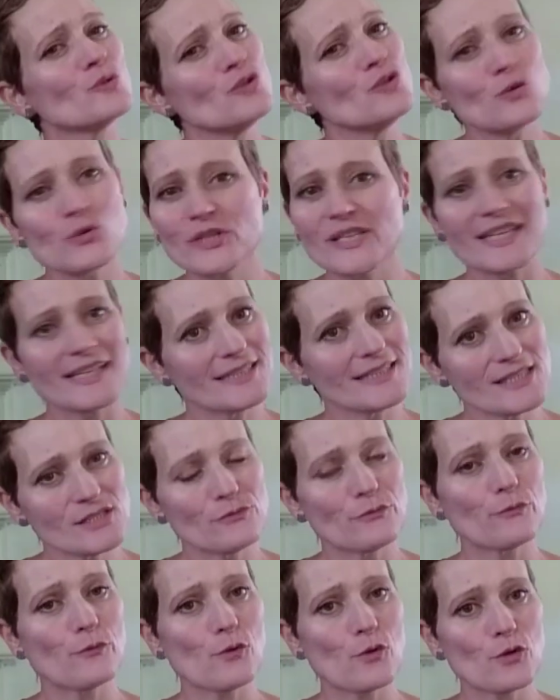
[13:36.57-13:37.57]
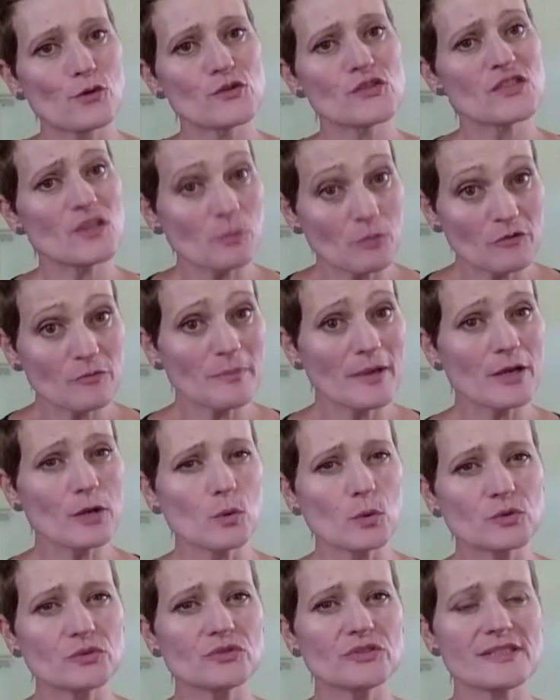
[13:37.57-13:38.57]
New kits for some of
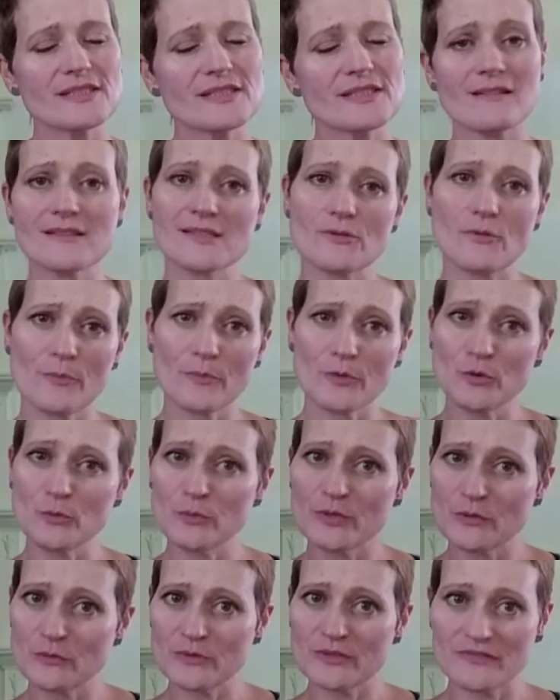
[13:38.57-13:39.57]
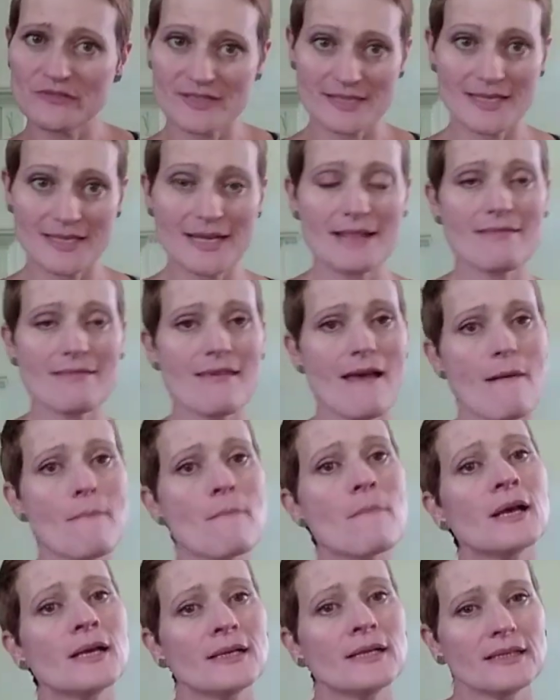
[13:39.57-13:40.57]
my older designs, so I'm going to be revisiting
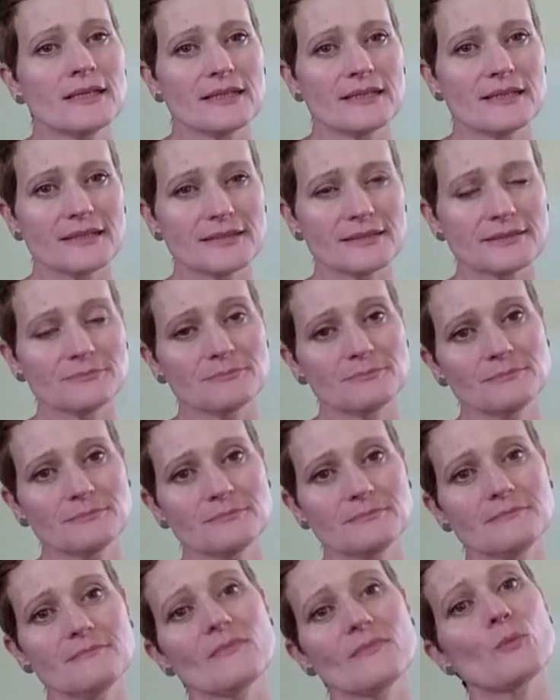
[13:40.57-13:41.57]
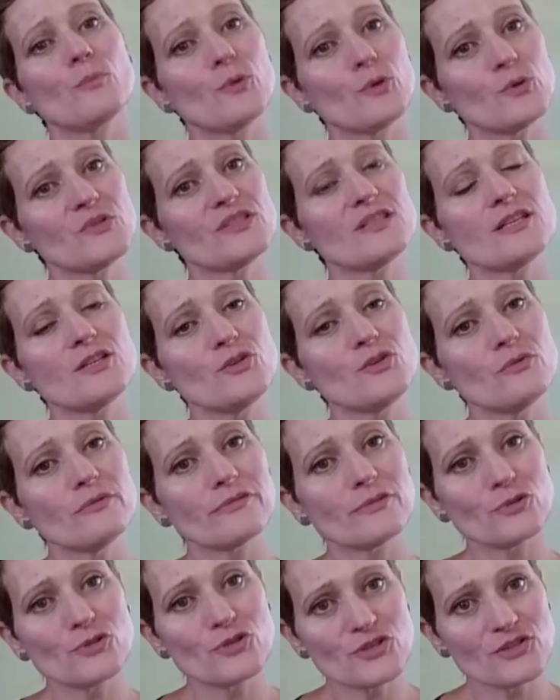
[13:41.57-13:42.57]
them and posting
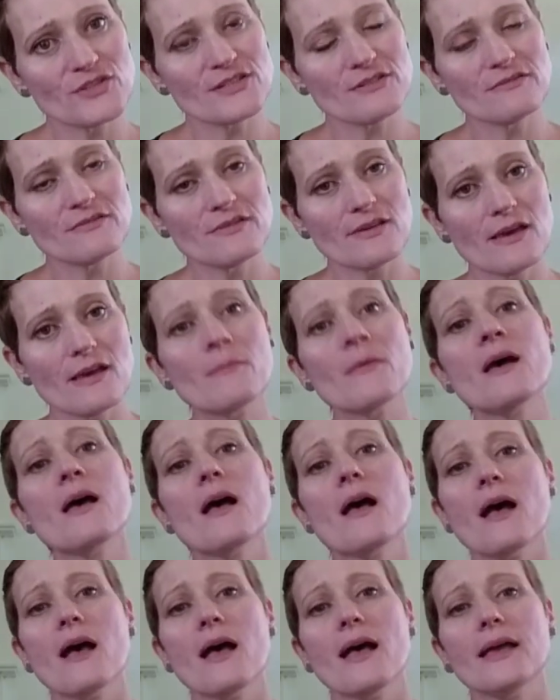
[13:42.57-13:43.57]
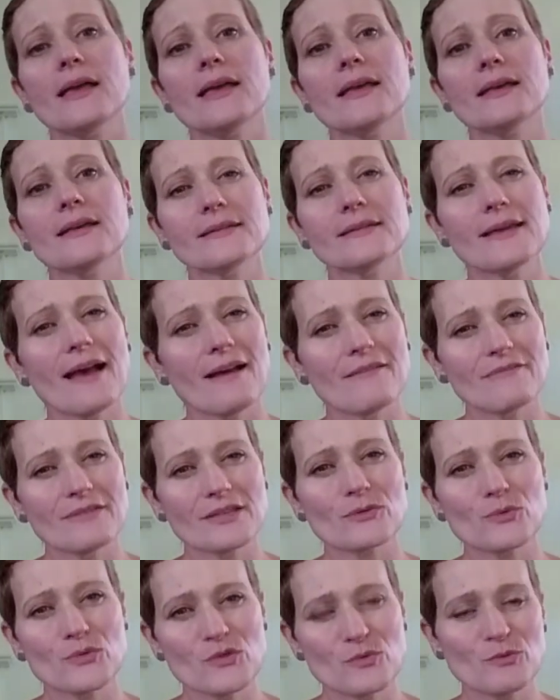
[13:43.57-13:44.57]
new versions of them, and
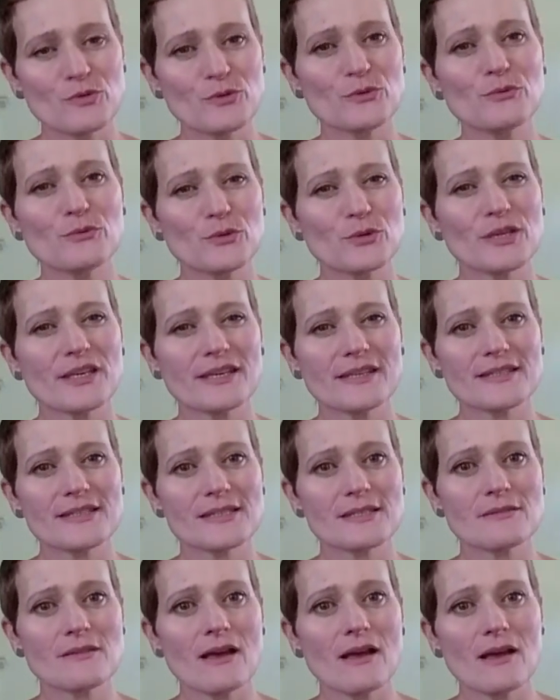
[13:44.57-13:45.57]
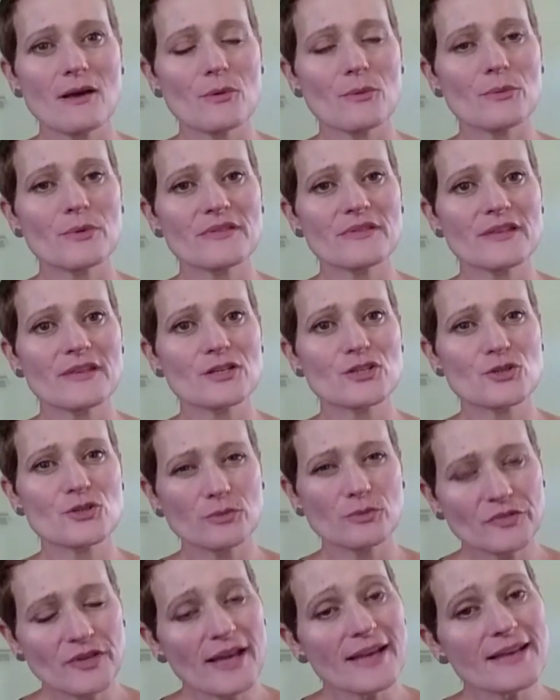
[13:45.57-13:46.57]
having these beautiful kits with
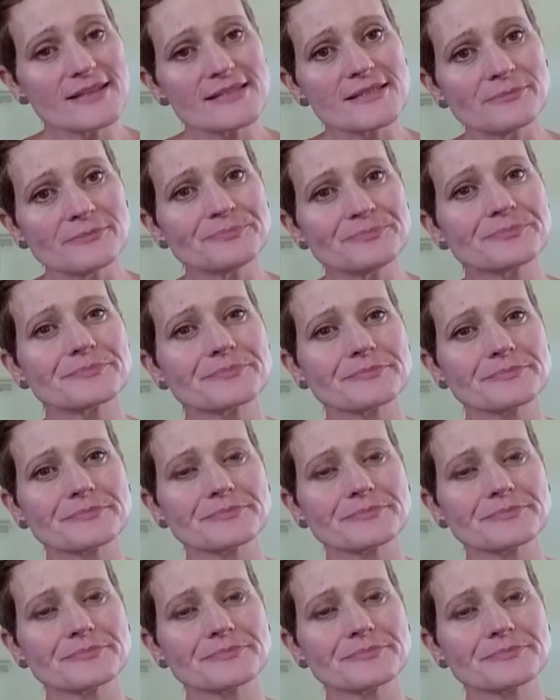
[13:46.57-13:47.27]
natural dyes.